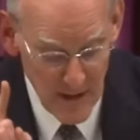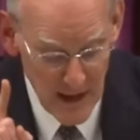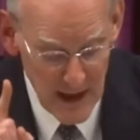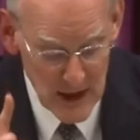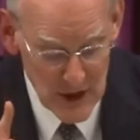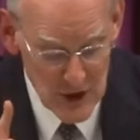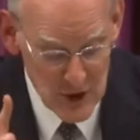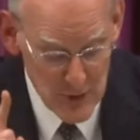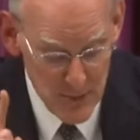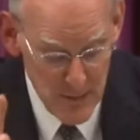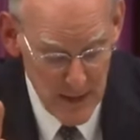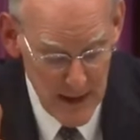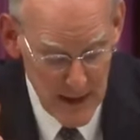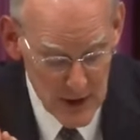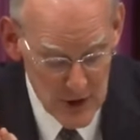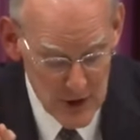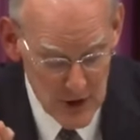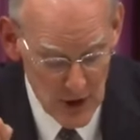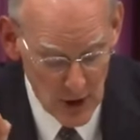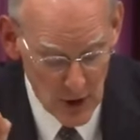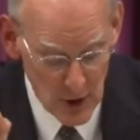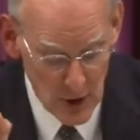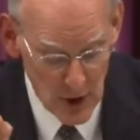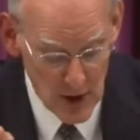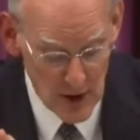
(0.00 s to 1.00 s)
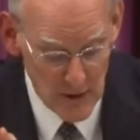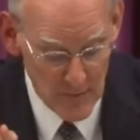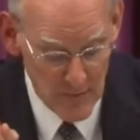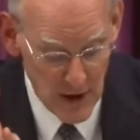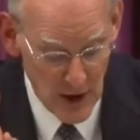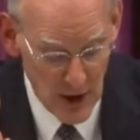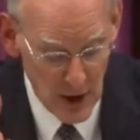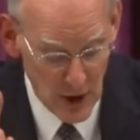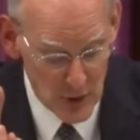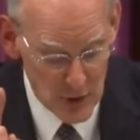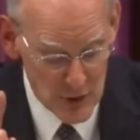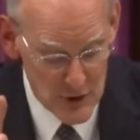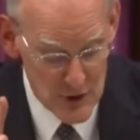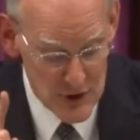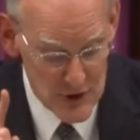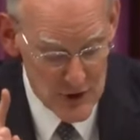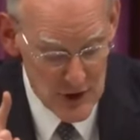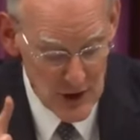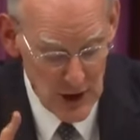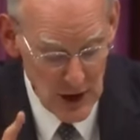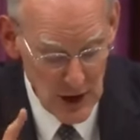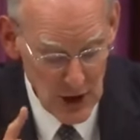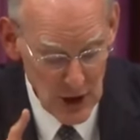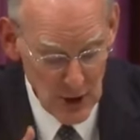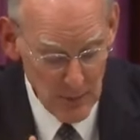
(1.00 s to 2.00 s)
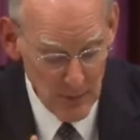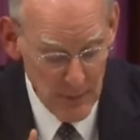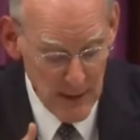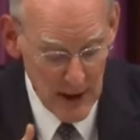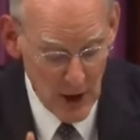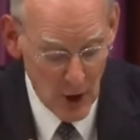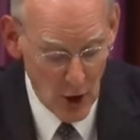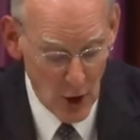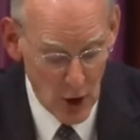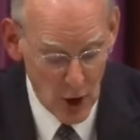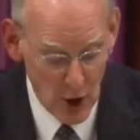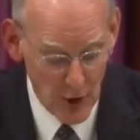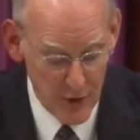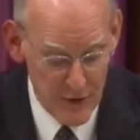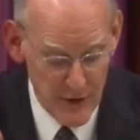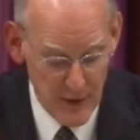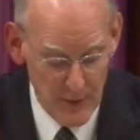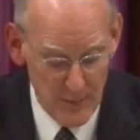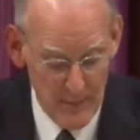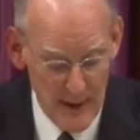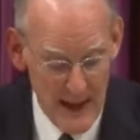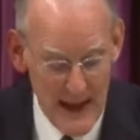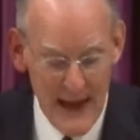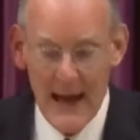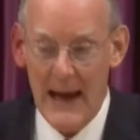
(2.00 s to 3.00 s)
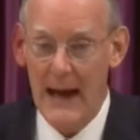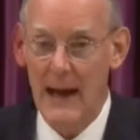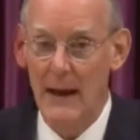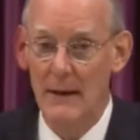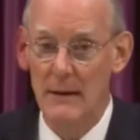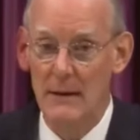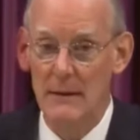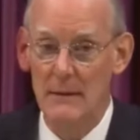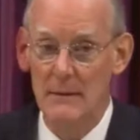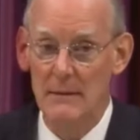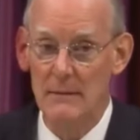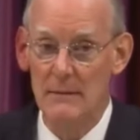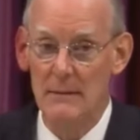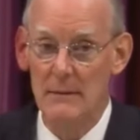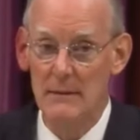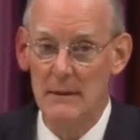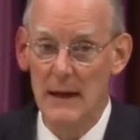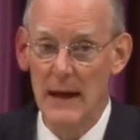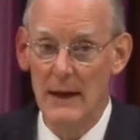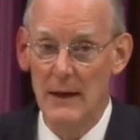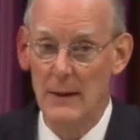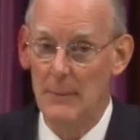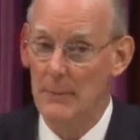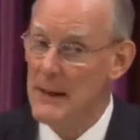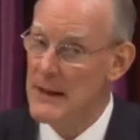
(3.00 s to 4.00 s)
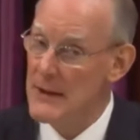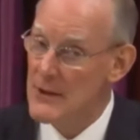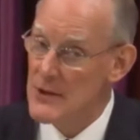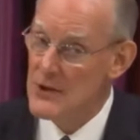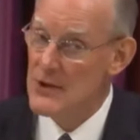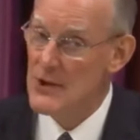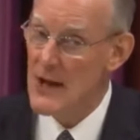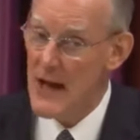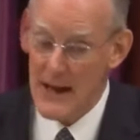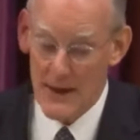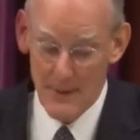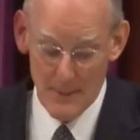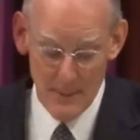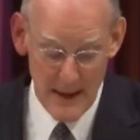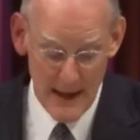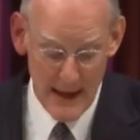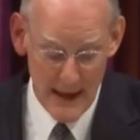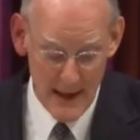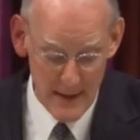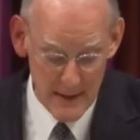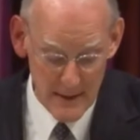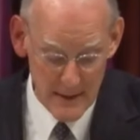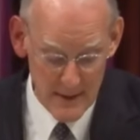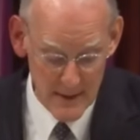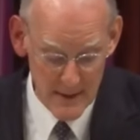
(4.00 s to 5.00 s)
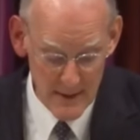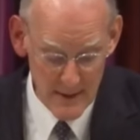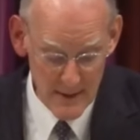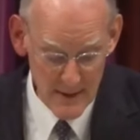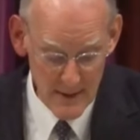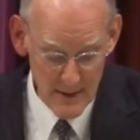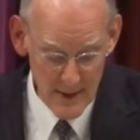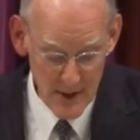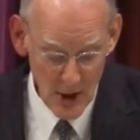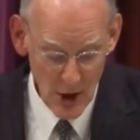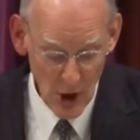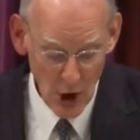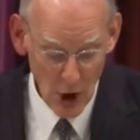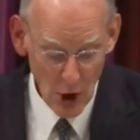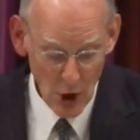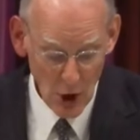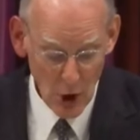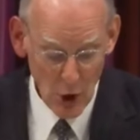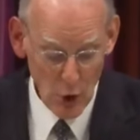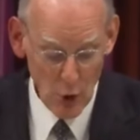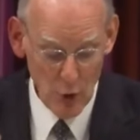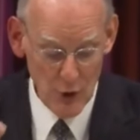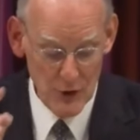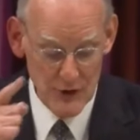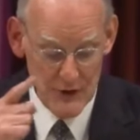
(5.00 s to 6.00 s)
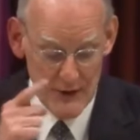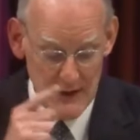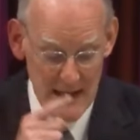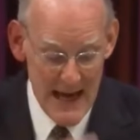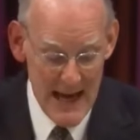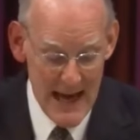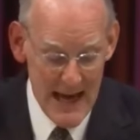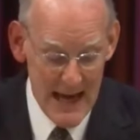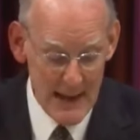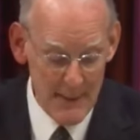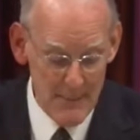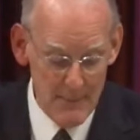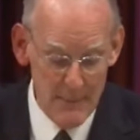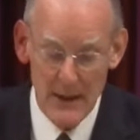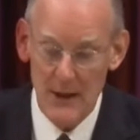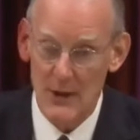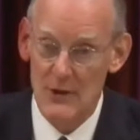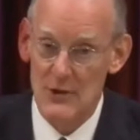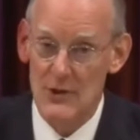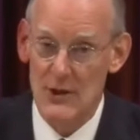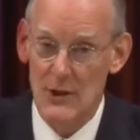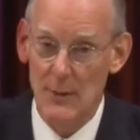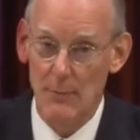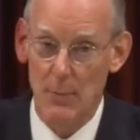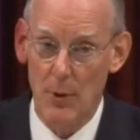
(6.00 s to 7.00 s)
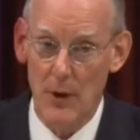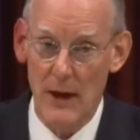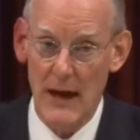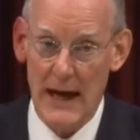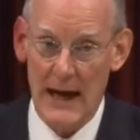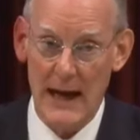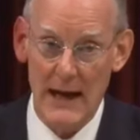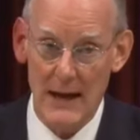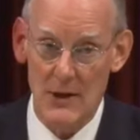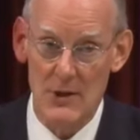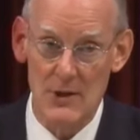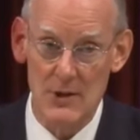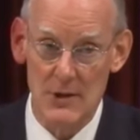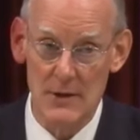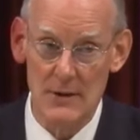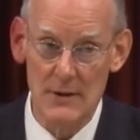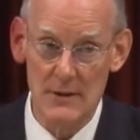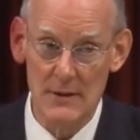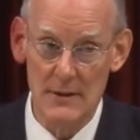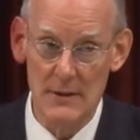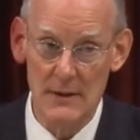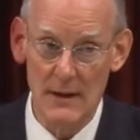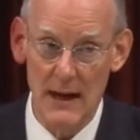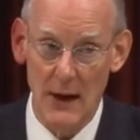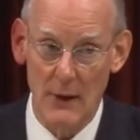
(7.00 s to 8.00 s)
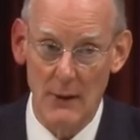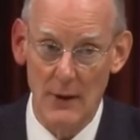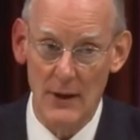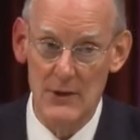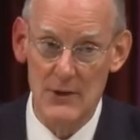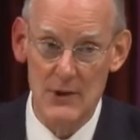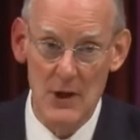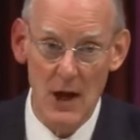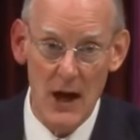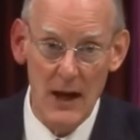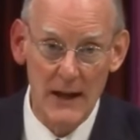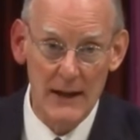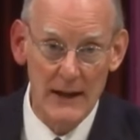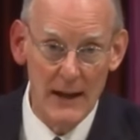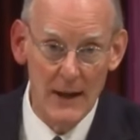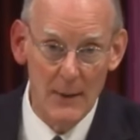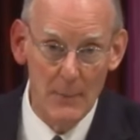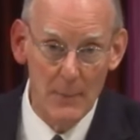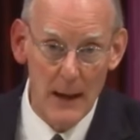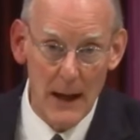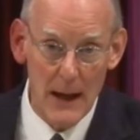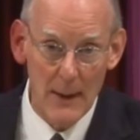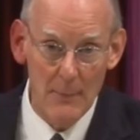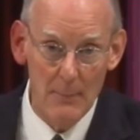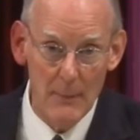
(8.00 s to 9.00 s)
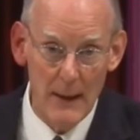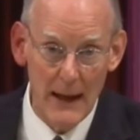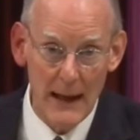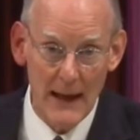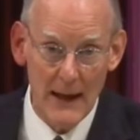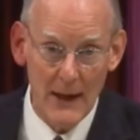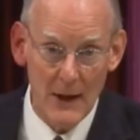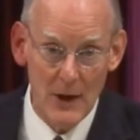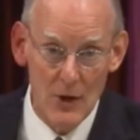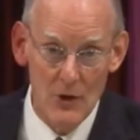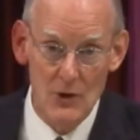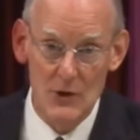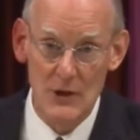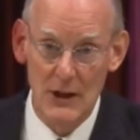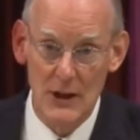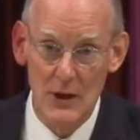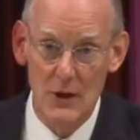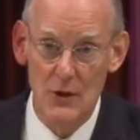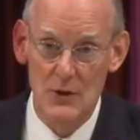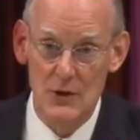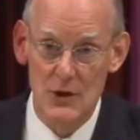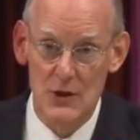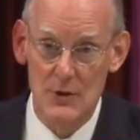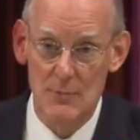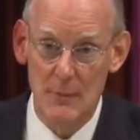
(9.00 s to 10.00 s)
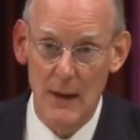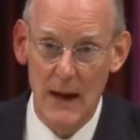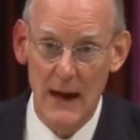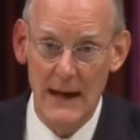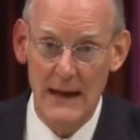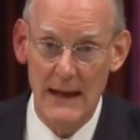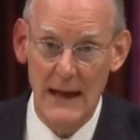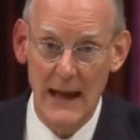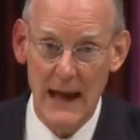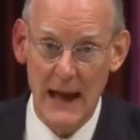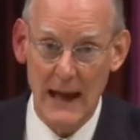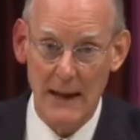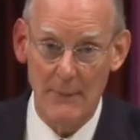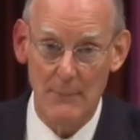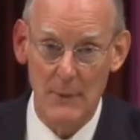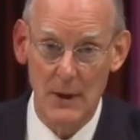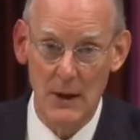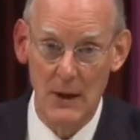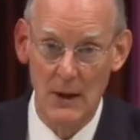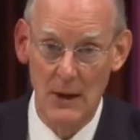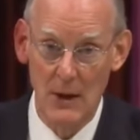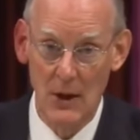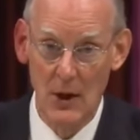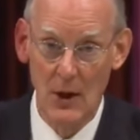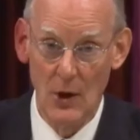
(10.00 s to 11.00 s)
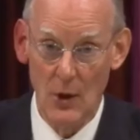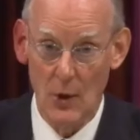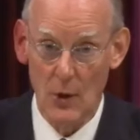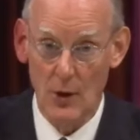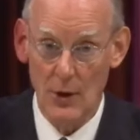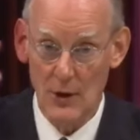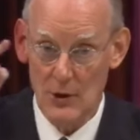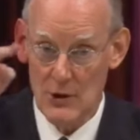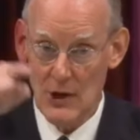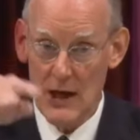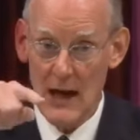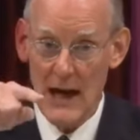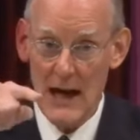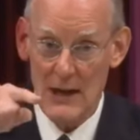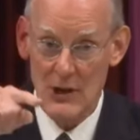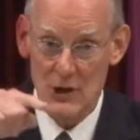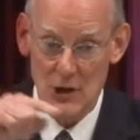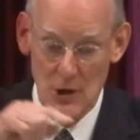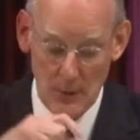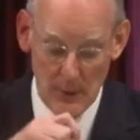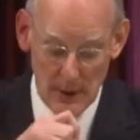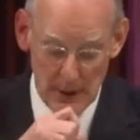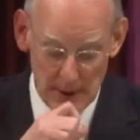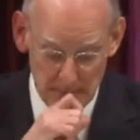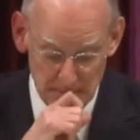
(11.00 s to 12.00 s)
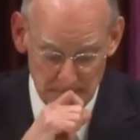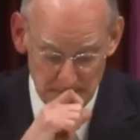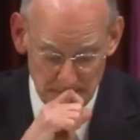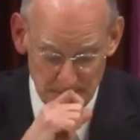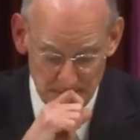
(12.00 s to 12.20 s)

Thus speaks the Lord of hosts Behold, the man, that could be the Son of Man, whose name is the branch. Now, when it's talking about me, it usually uses my name or Joshua.